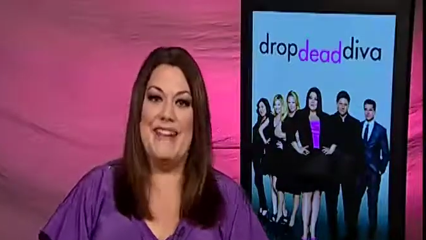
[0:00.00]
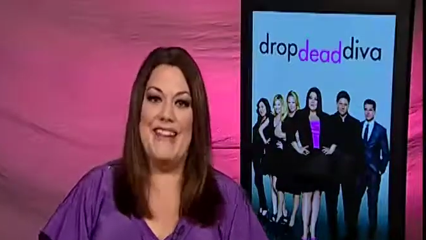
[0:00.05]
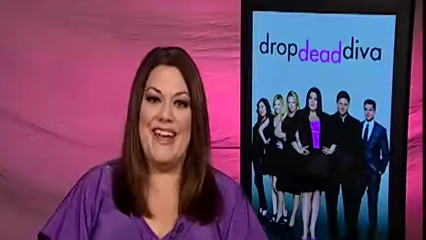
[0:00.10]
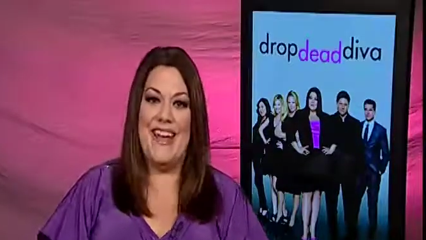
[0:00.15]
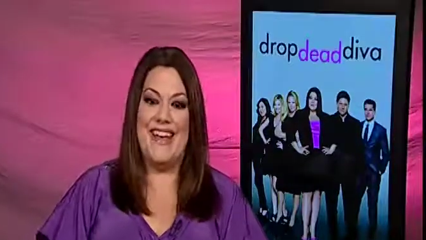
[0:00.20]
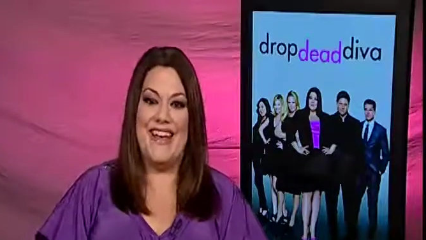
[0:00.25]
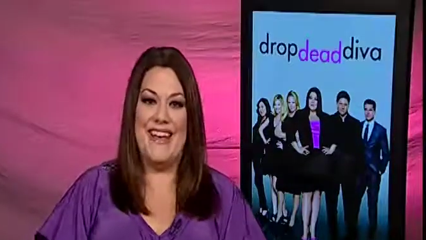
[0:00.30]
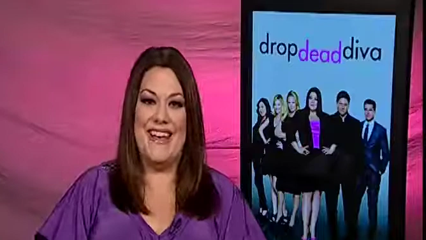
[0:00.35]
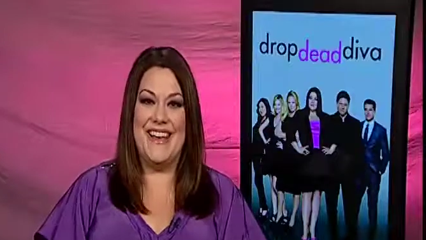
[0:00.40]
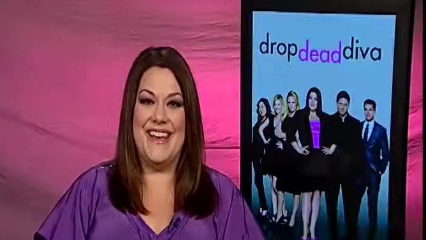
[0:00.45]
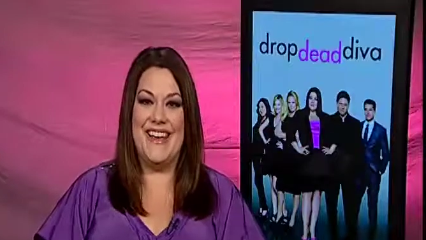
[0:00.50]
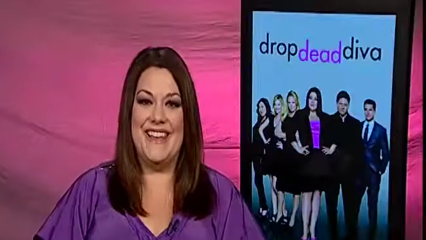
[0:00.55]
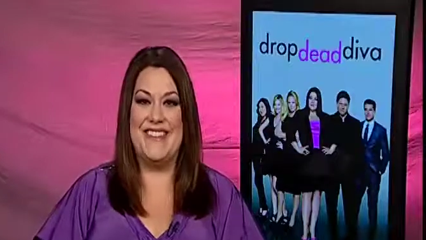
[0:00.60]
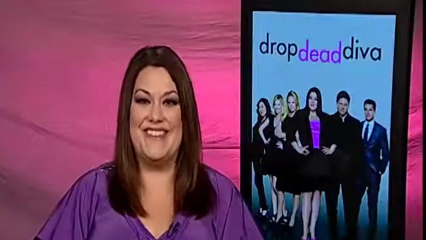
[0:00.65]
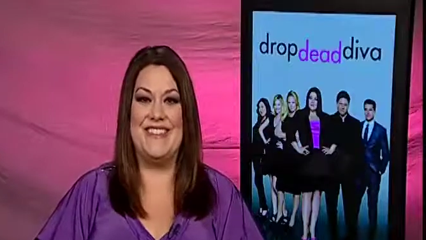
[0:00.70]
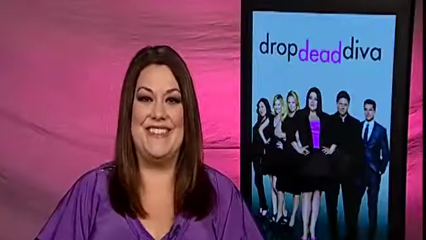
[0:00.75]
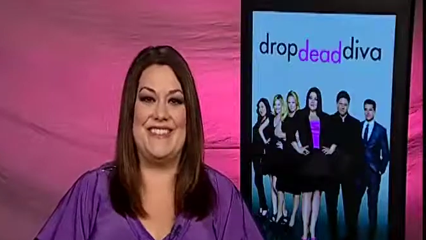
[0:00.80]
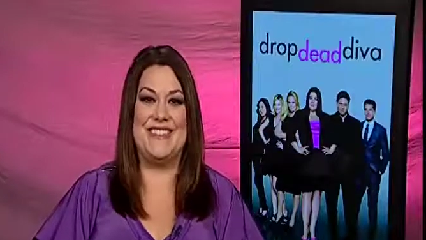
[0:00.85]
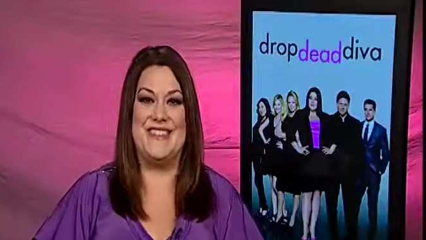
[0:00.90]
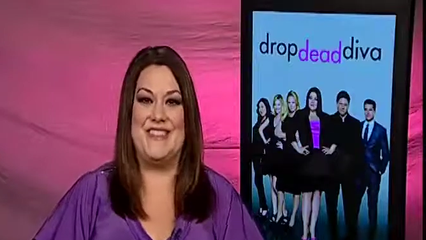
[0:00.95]

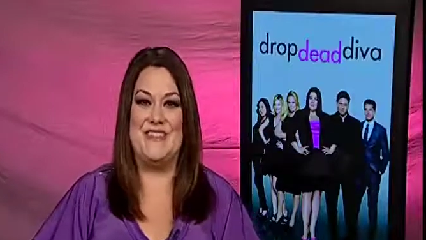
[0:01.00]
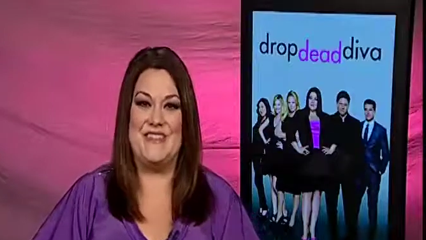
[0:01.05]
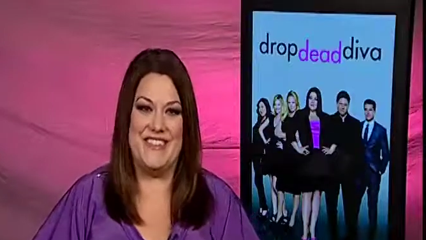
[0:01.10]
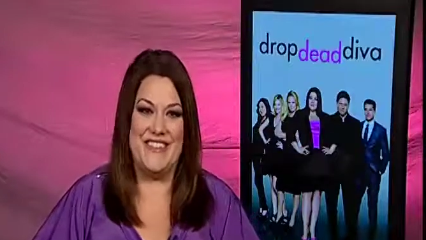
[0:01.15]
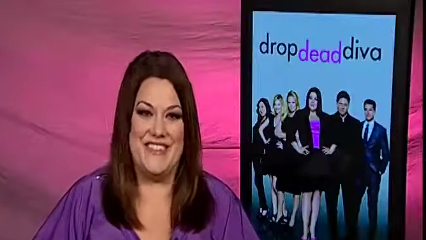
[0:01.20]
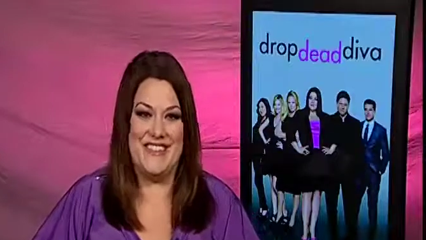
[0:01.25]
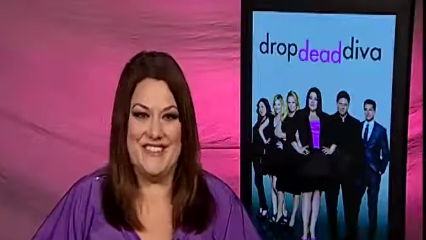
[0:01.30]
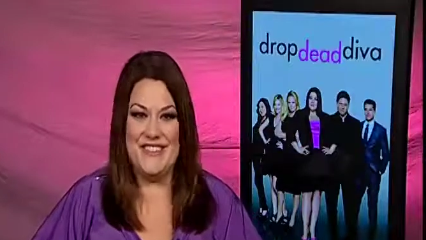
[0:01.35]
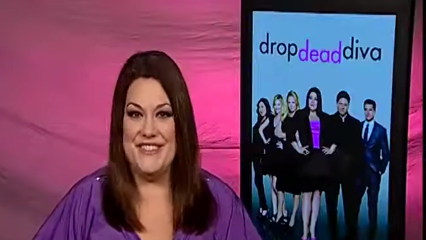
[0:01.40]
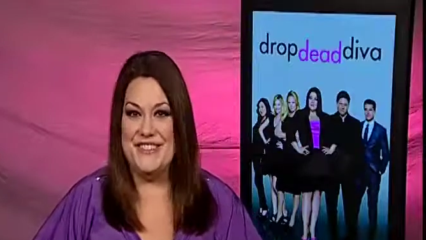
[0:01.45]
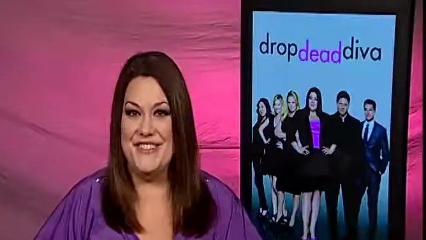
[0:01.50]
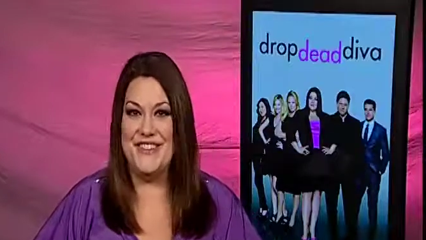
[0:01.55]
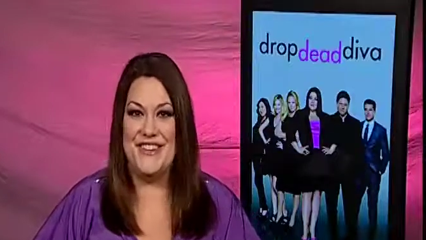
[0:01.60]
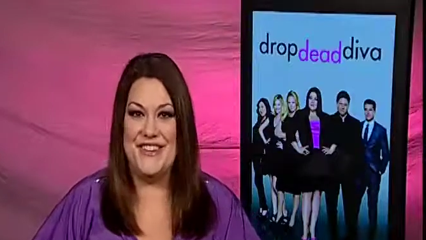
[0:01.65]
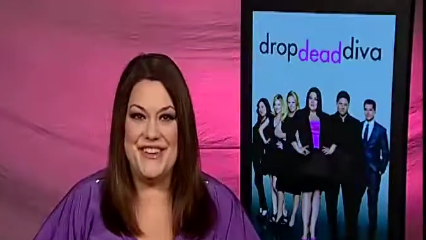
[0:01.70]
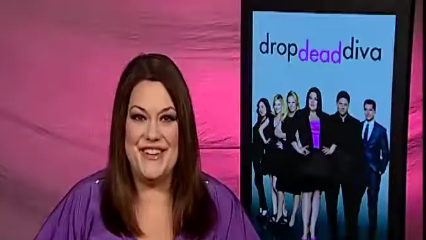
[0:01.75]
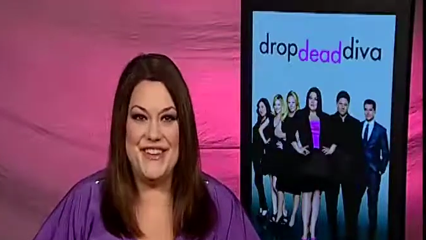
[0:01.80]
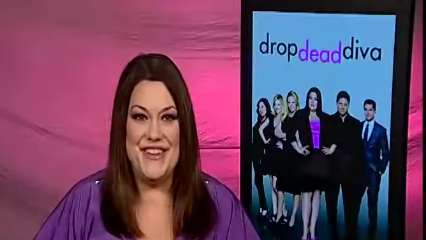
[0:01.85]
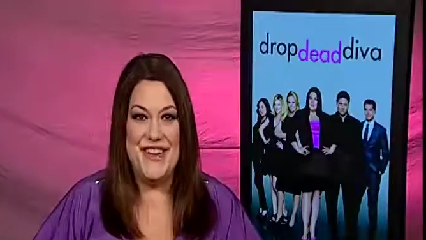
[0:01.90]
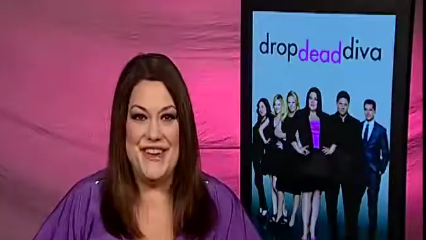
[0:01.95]
it seems like so
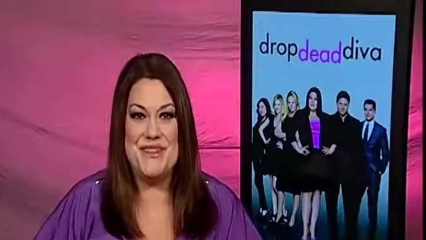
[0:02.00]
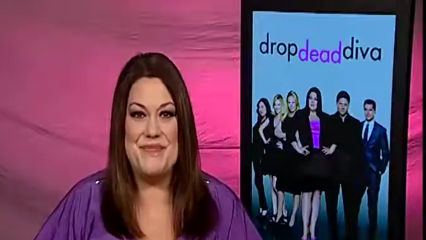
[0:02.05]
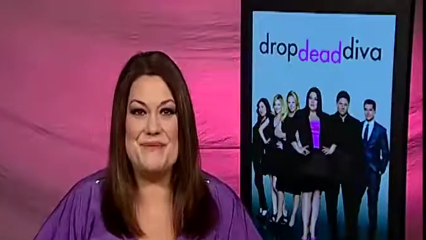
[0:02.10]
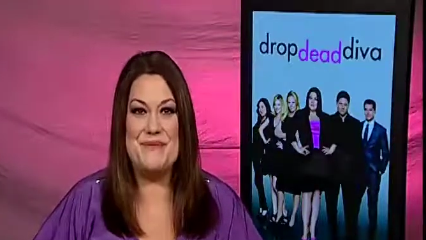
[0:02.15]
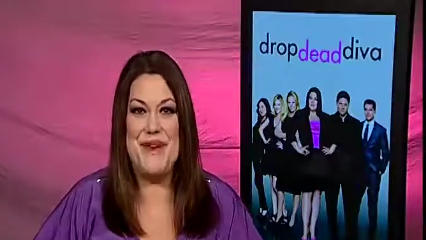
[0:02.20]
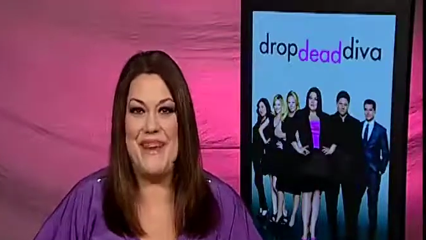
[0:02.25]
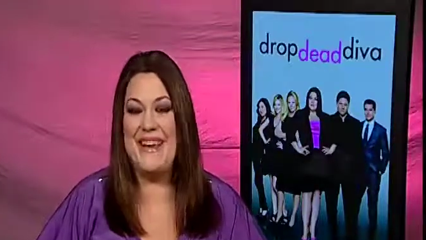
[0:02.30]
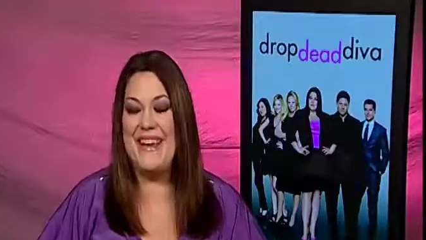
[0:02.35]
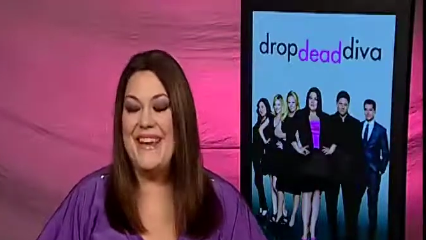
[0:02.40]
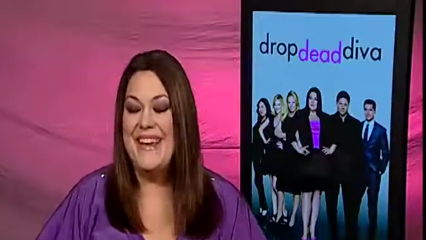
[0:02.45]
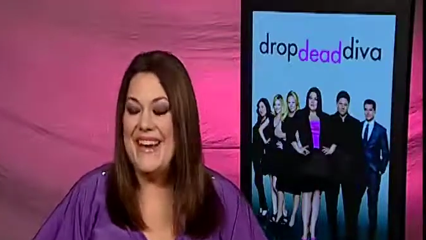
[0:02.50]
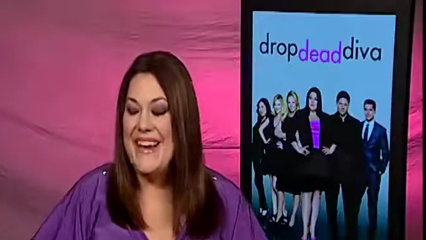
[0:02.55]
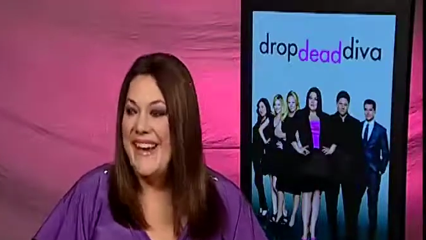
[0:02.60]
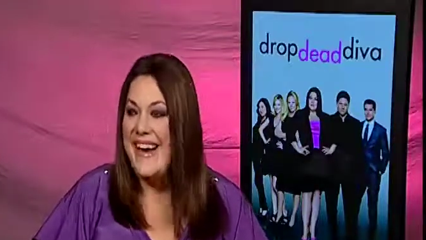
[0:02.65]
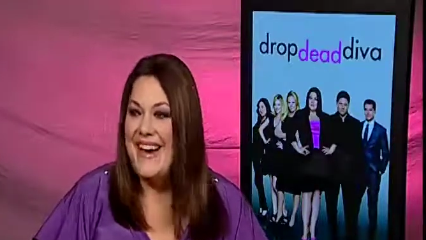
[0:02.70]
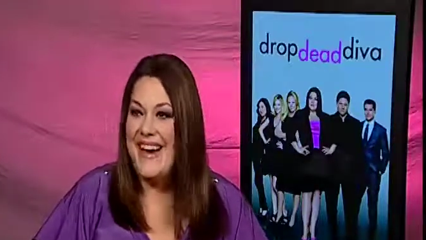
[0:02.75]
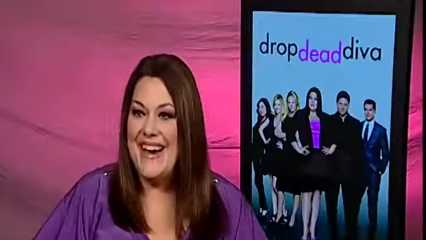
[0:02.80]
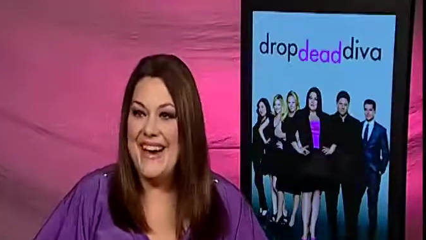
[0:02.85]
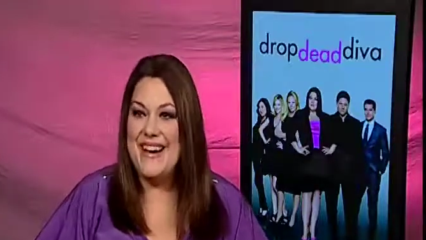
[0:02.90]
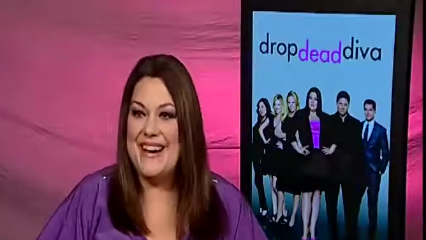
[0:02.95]
long ago, but
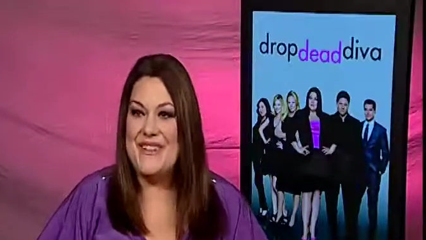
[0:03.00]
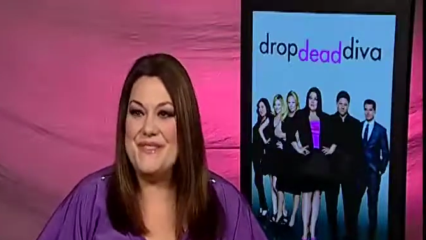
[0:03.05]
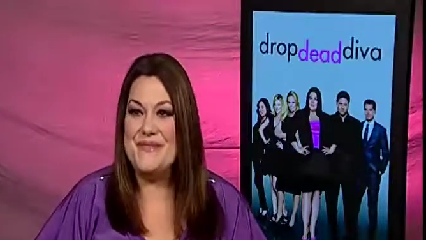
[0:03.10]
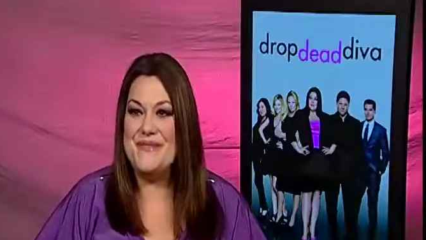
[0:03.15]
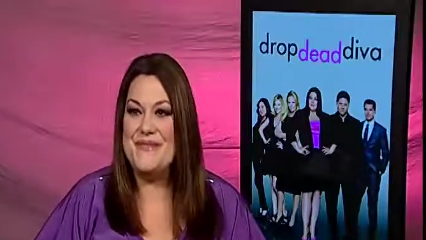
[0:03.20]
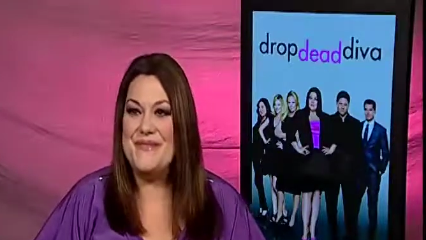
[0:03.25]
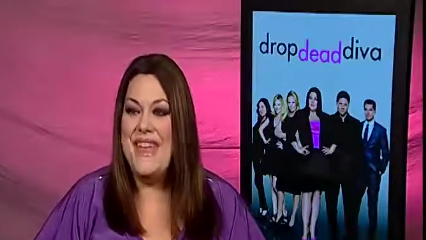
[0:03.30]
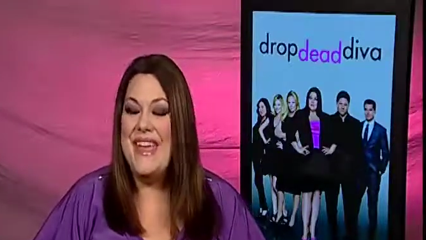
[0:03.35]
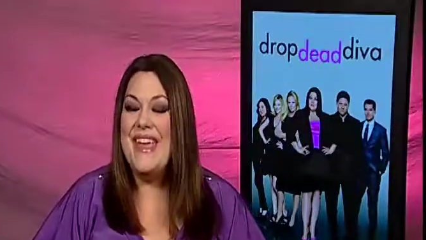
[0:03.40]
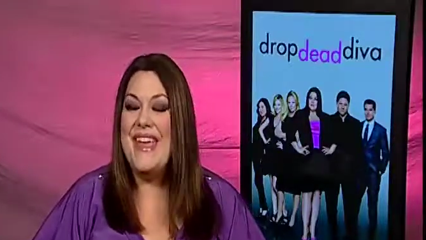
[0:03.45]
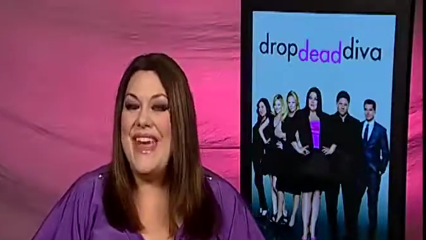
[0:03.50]
um,